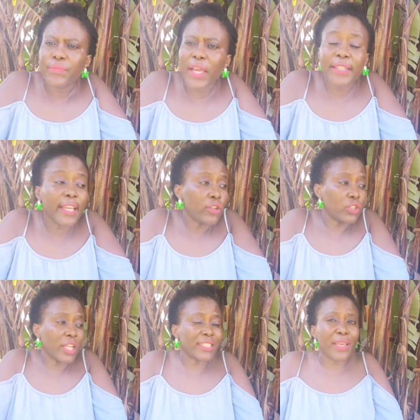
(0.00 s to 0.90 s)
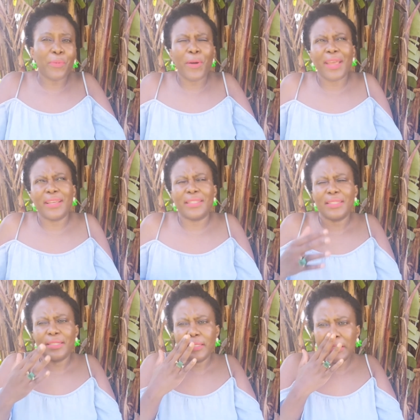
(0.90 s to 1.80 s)
And then you just keep quiet.
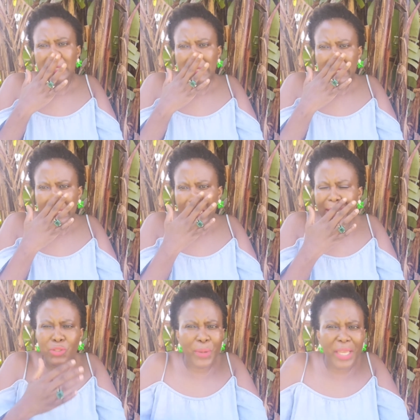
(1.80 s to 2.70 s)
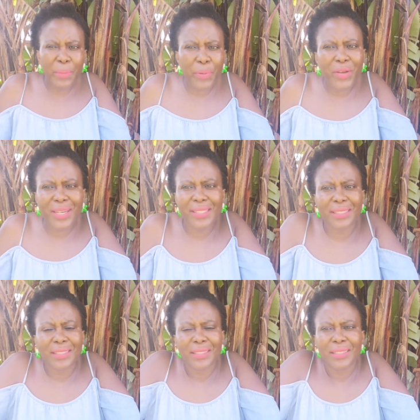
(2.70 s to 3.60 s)
Aren't we hypocrites?